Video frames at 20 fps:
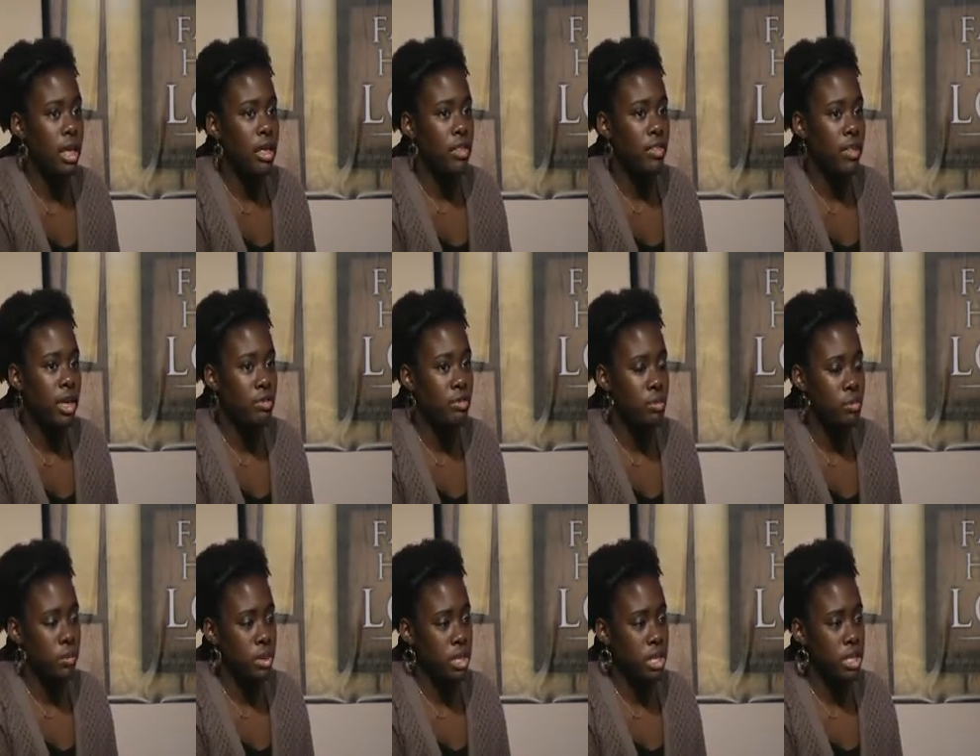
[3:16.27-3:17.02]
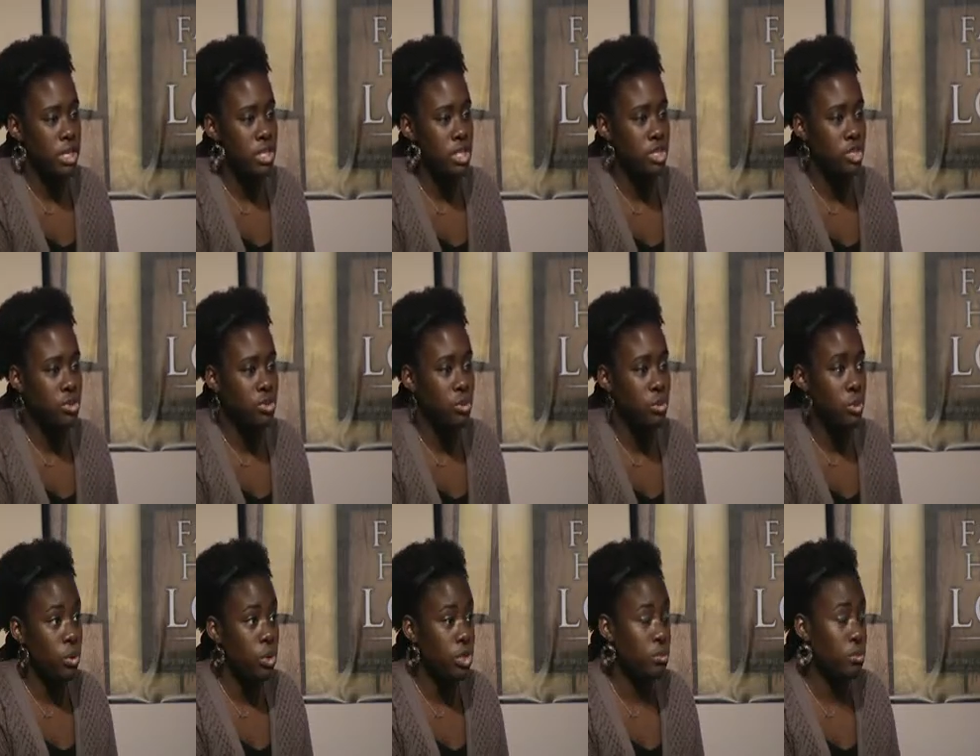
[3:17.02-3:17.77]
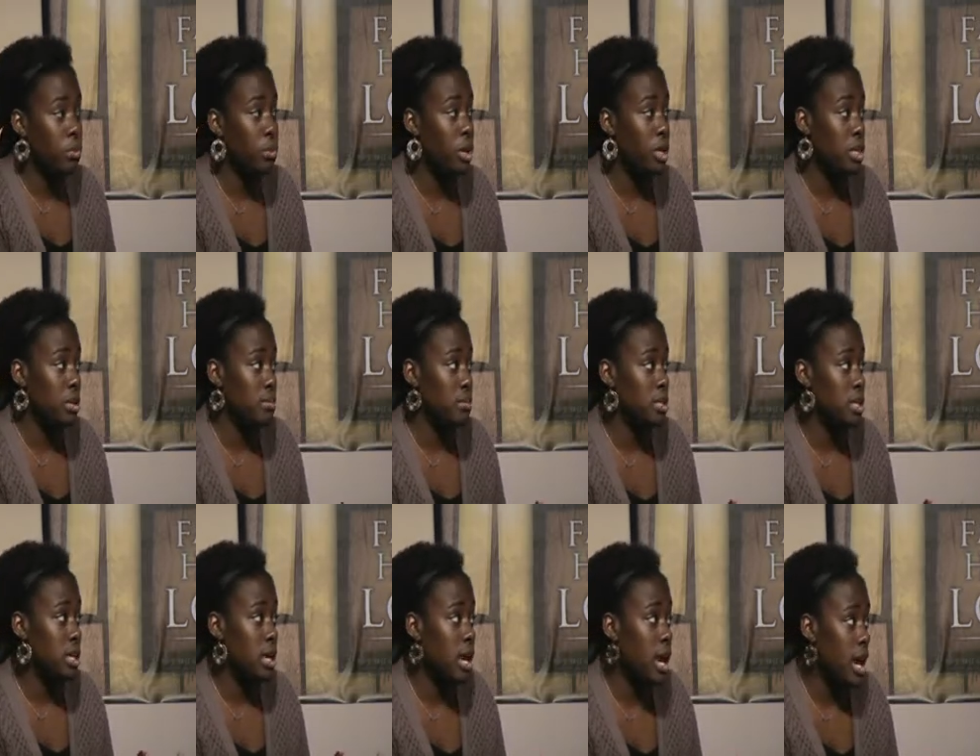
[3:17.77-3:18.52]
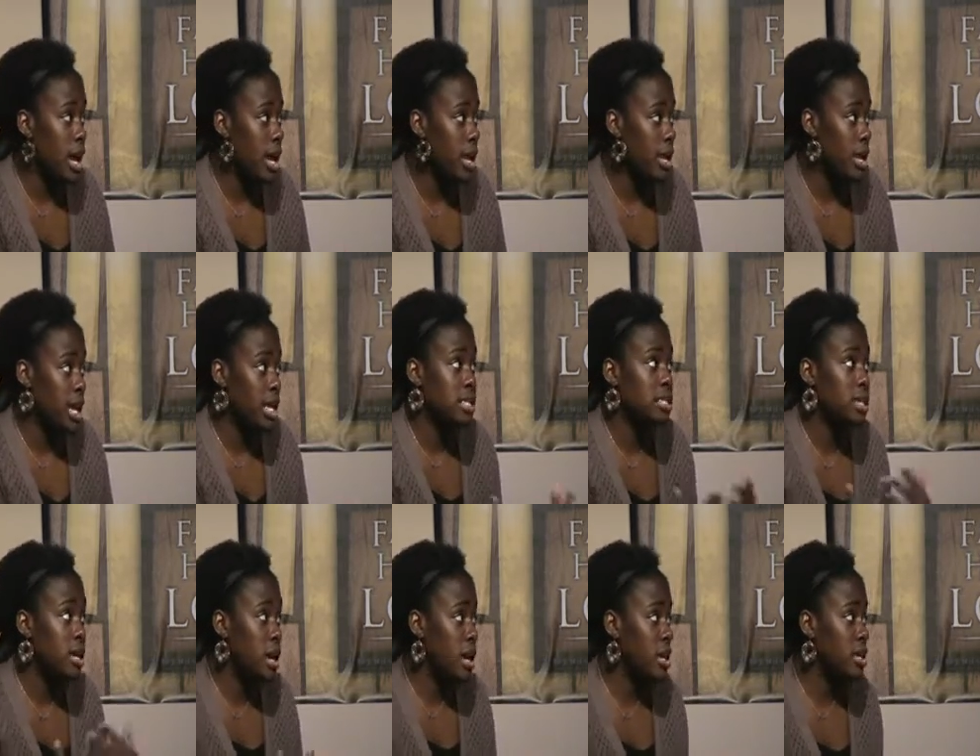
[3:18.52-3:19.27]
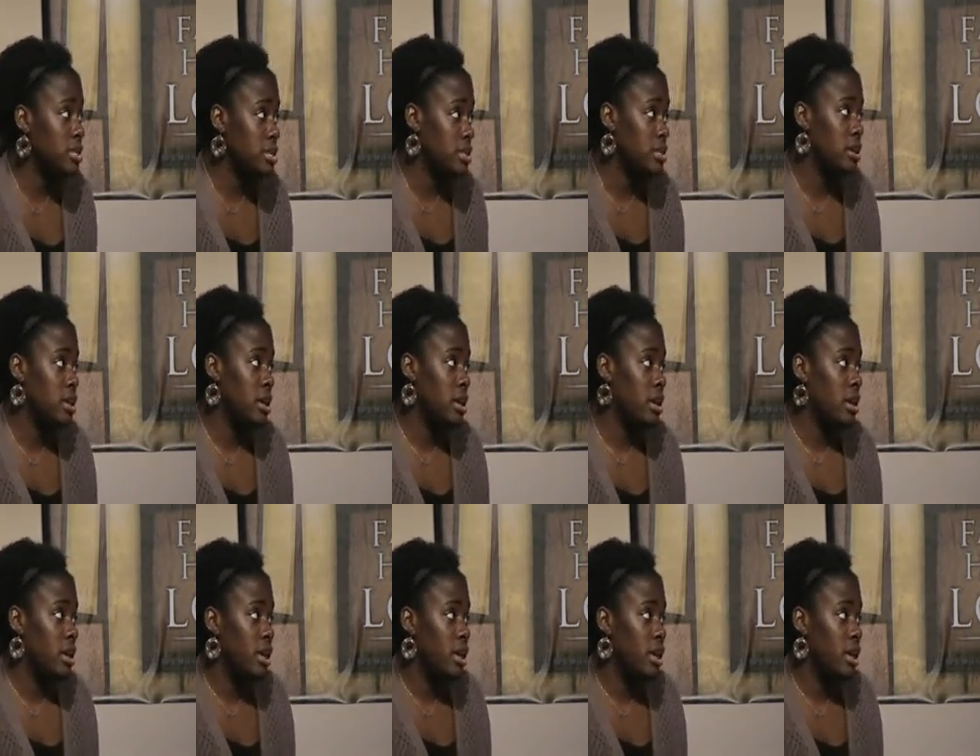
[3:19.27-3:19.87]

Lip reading: and that's what we need to do in order to point them to God, not to us